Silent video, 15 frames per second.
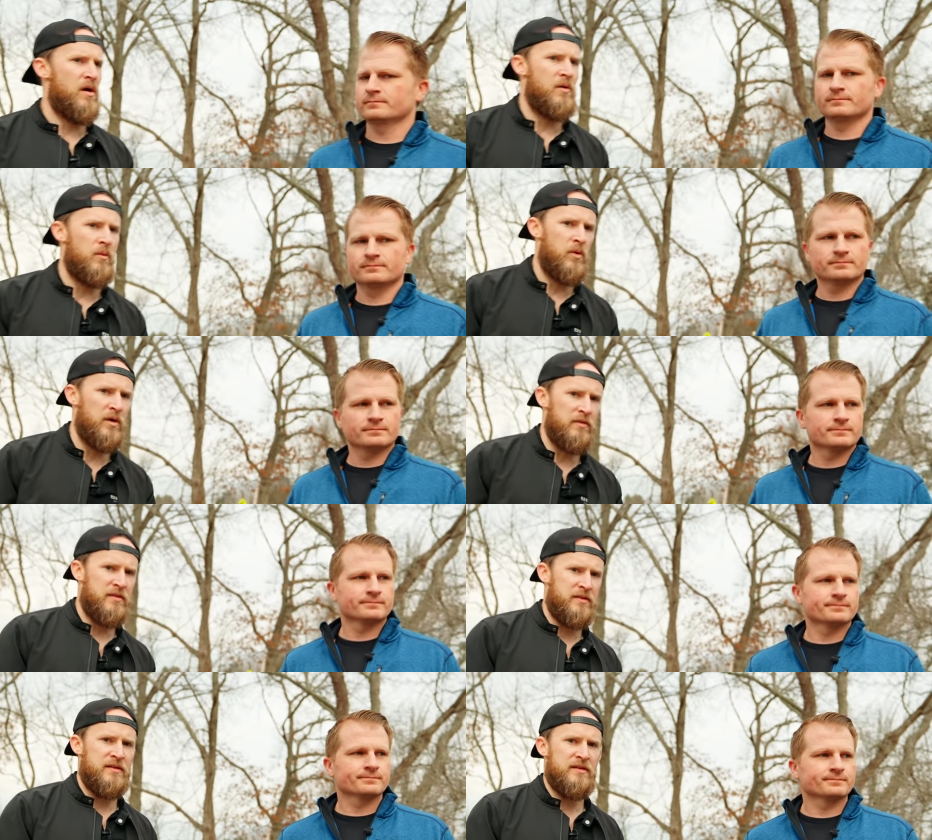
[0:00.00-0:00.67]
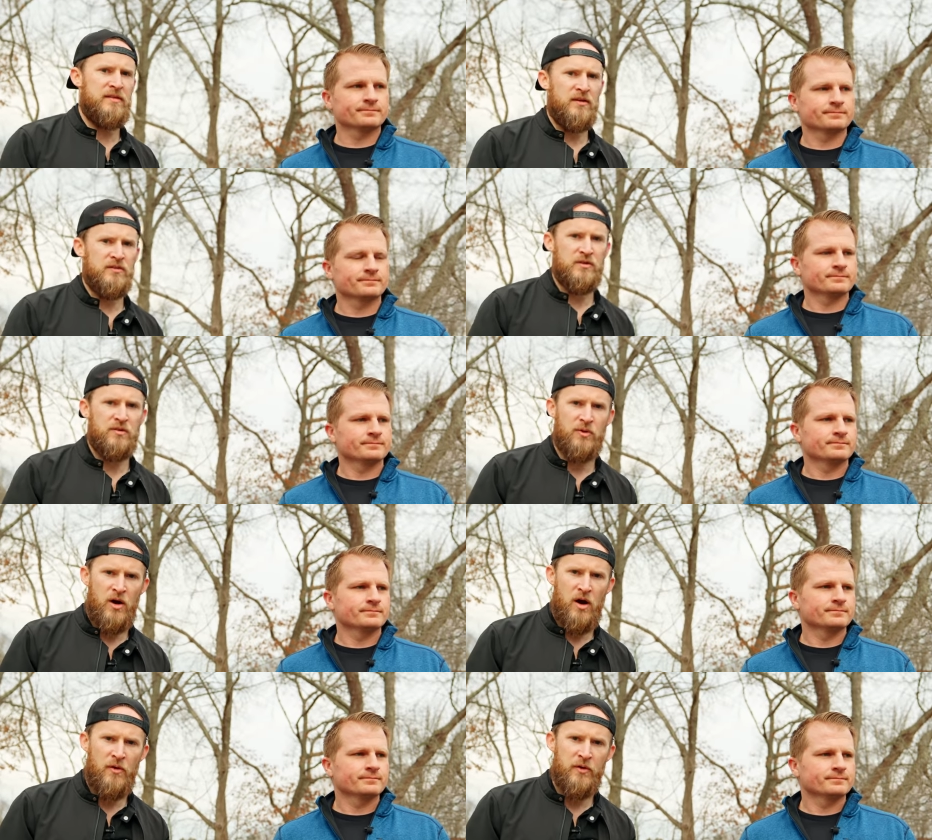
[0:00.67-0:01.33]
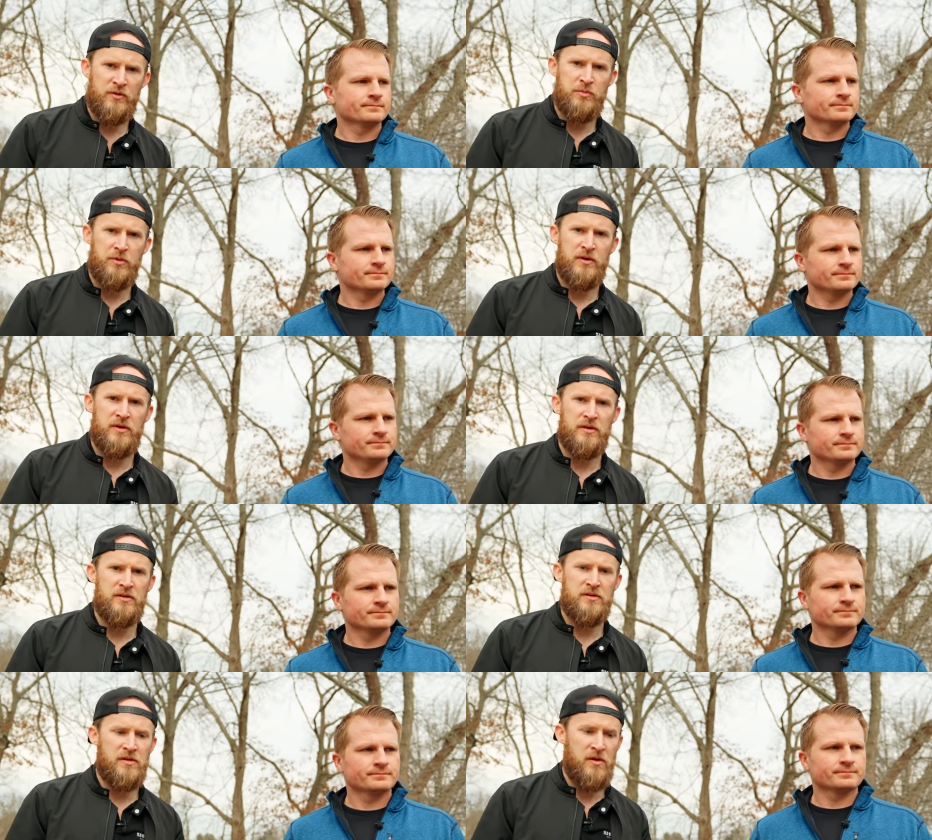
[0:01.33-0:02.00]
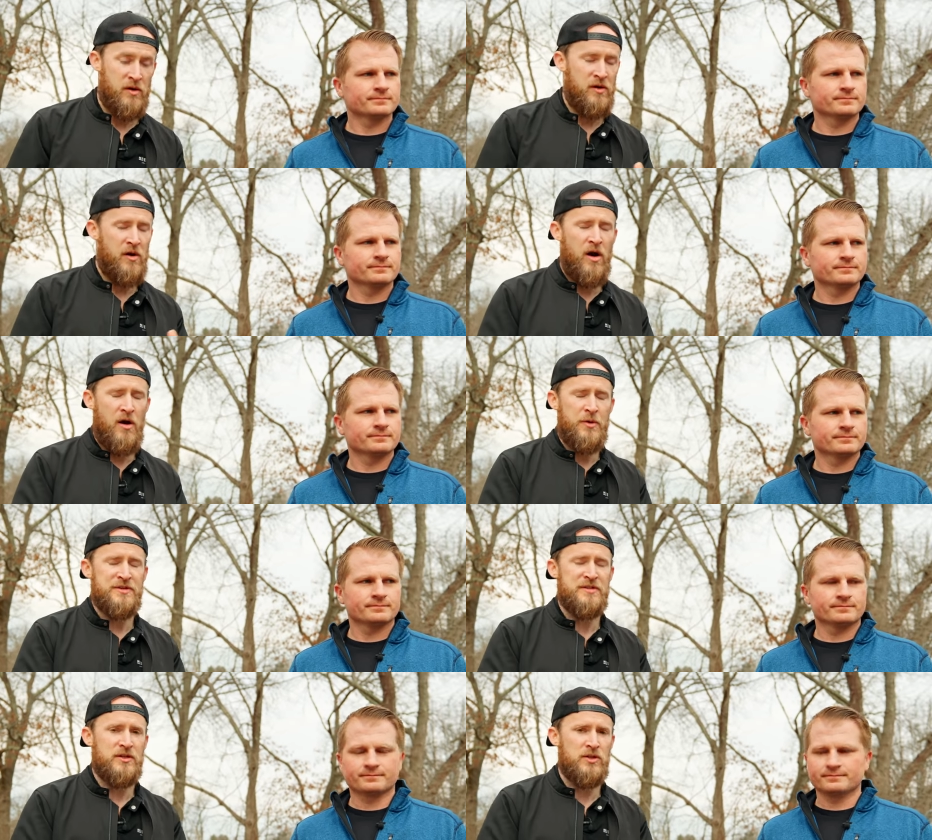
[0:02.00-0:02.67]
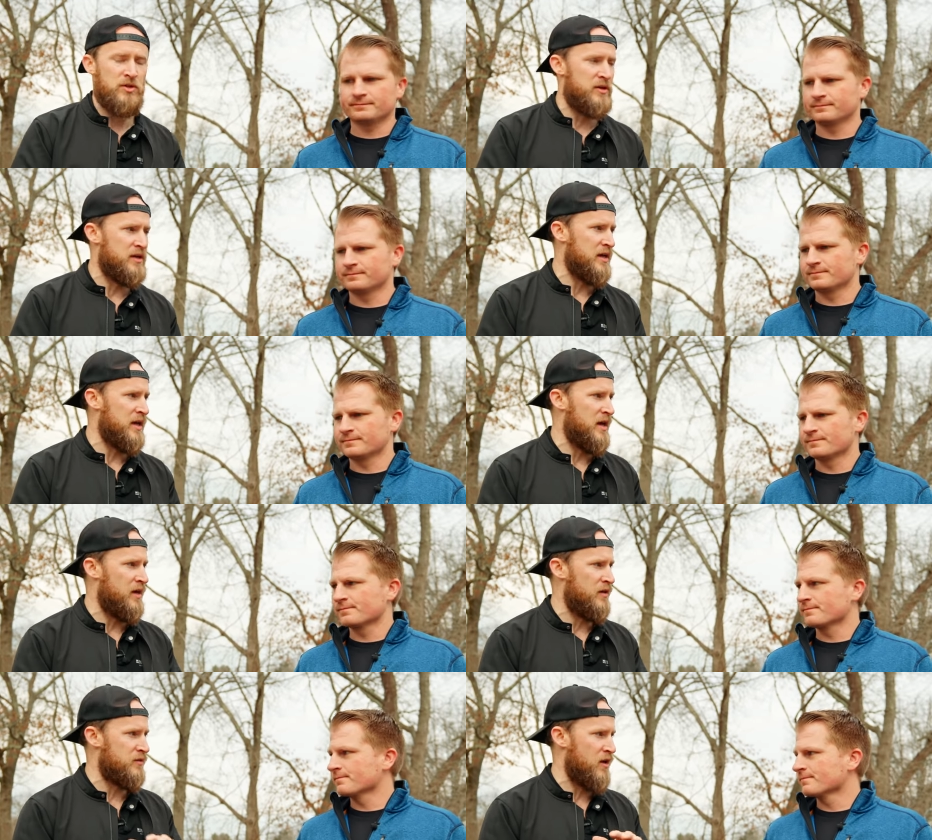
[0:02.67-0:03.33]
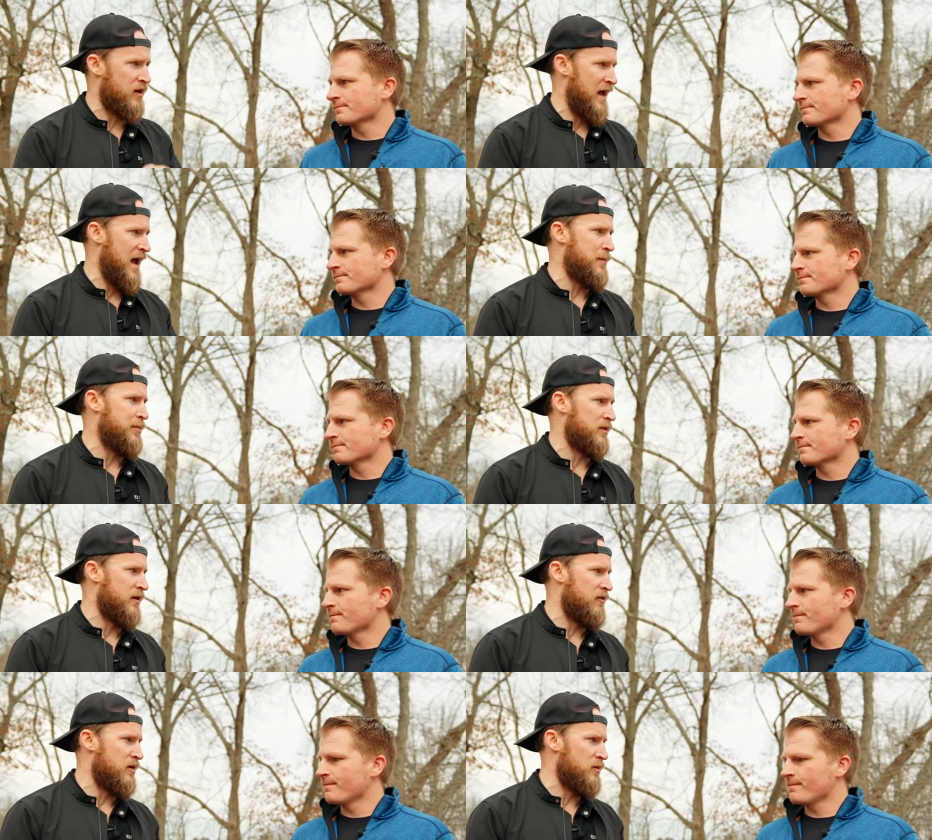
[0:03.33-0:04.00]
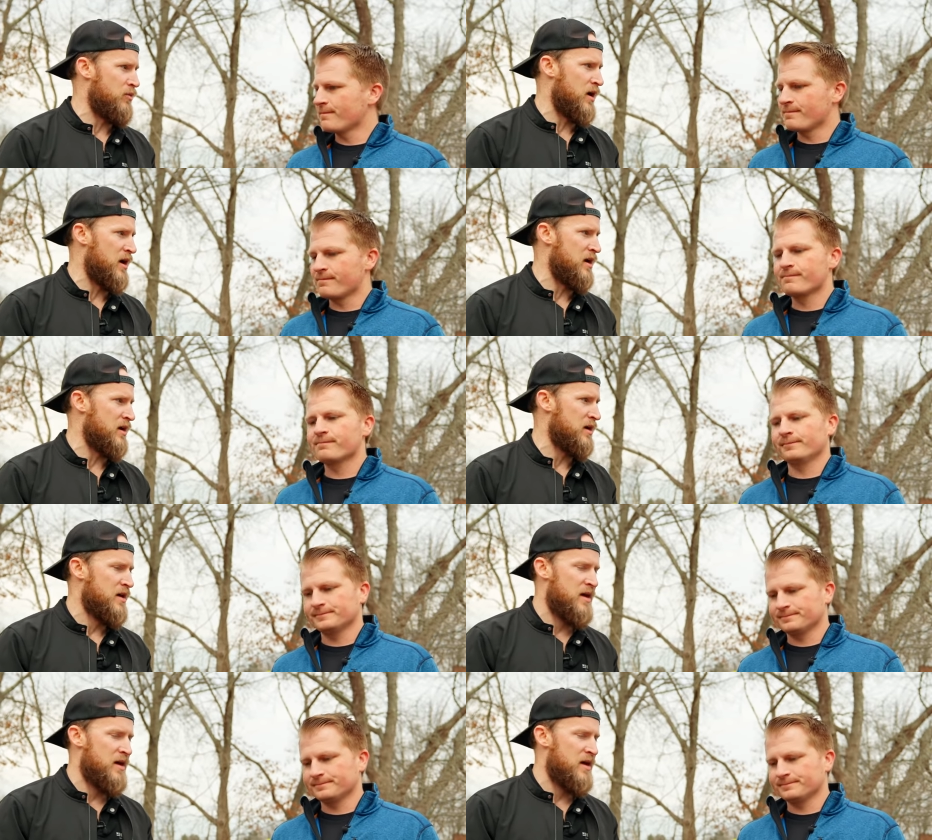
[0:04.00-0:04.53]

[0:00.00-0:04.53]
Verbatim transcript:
Speaker 1: one of the details that we're always putting or always including is our capillary break.